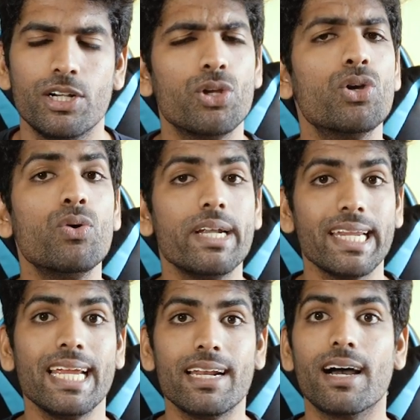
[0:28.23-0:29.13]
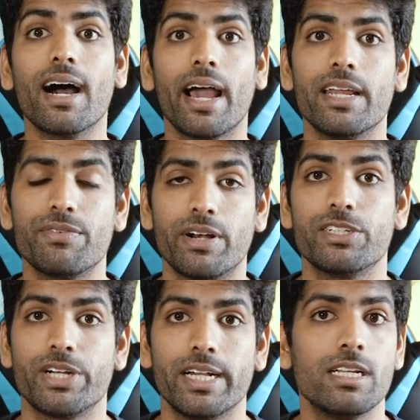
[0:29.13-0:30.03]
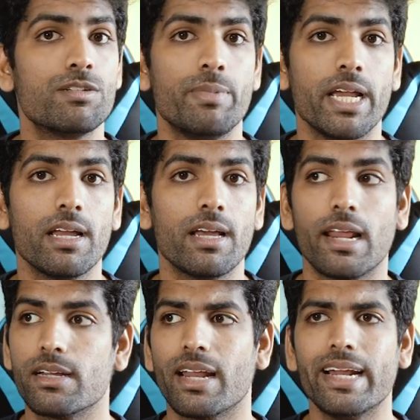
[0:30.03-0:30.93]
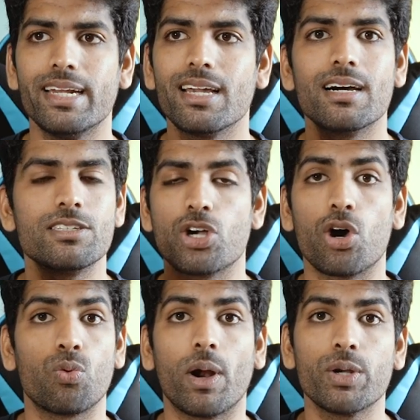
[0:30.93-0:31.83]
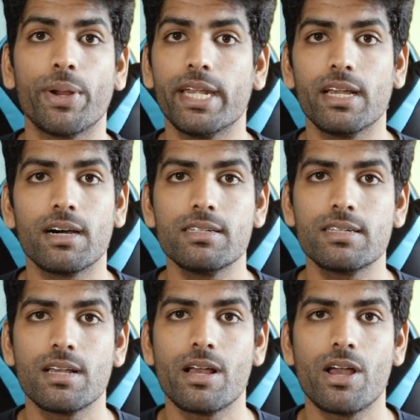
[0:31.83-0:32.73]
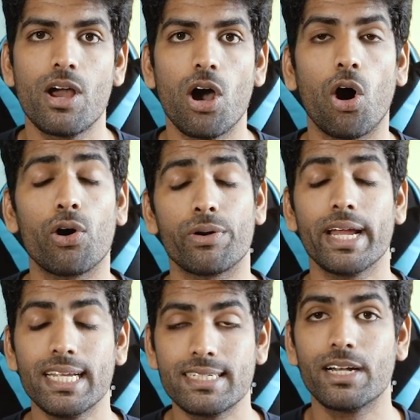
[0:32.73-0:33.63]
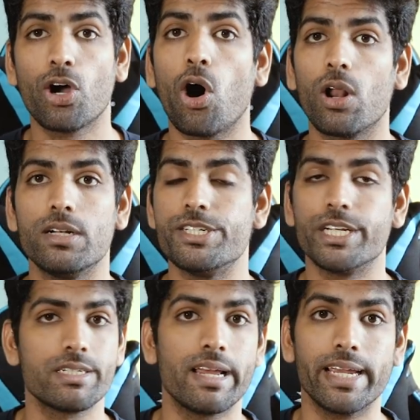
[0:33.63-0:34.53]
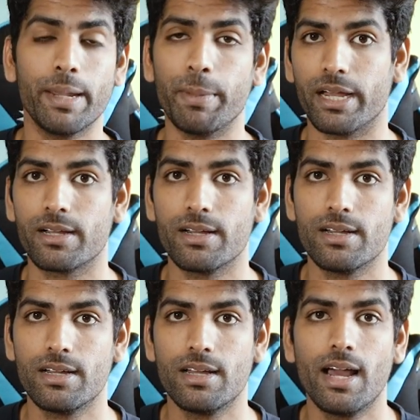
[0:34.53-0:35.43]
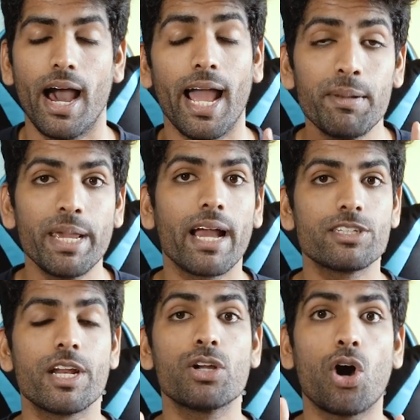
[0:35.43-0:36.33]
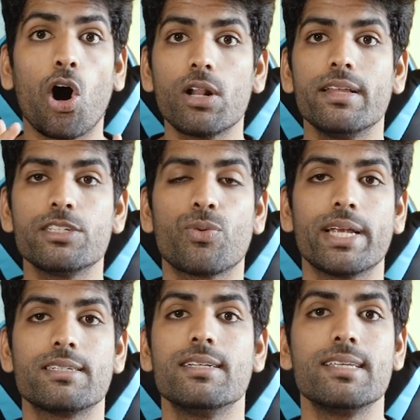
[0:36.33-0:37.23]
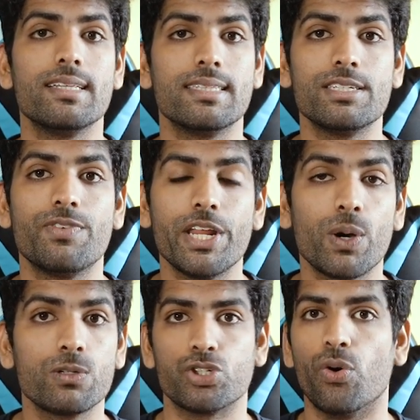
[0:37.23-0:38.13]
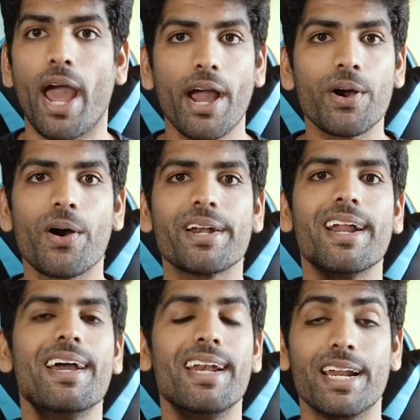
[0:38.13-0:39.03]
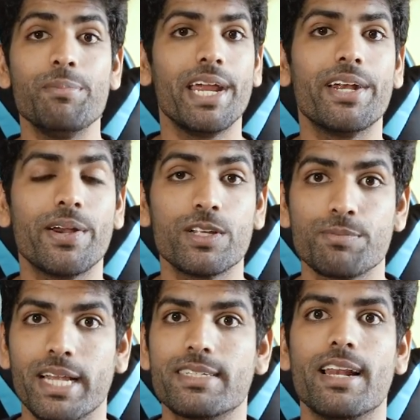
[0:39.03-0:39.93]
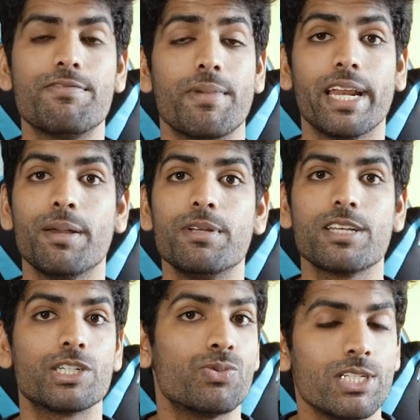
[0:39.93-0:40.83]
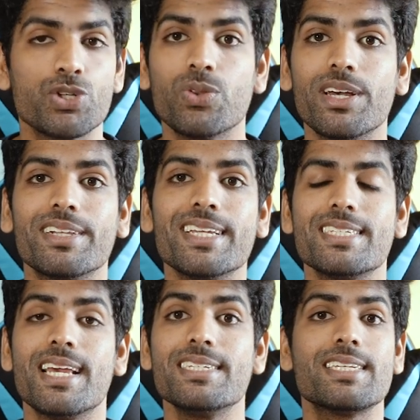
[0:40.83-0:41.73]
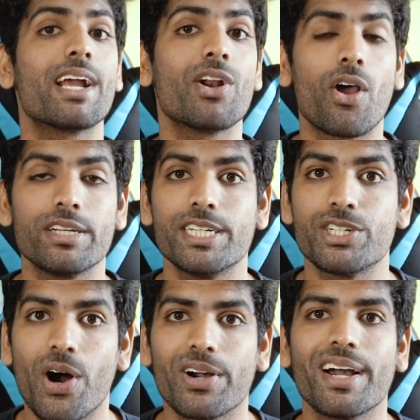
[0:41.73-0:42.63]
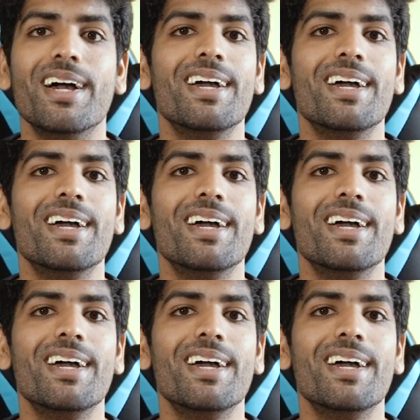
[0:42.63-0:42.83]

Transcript: Do you need a high refresh rate display like 90Hz or 120Hz? Or is it all just a gimmick? I'll be answering all these questions in this video, so hang on. Let me introduce myself. My name is Ashwin Sundar. This is Technology Jock.